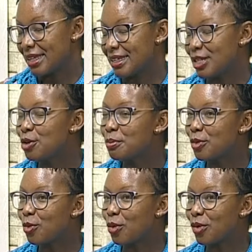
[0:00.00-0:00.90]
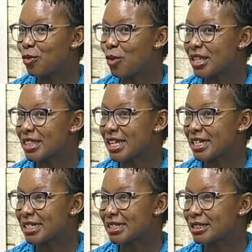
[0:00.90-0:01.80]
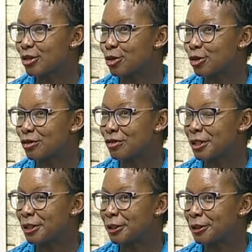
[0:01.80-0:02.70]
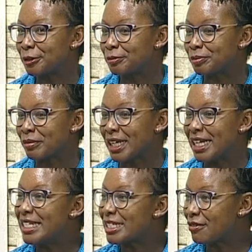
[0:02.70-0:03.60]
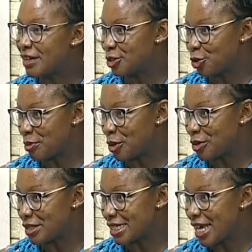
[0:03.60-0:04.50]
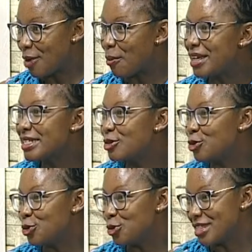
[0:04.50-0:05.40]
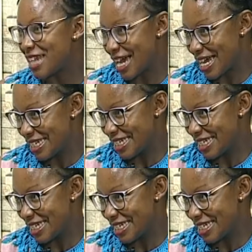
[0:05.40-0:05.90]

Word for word: you know, worth that sort of uh, intervention? Because once you do that,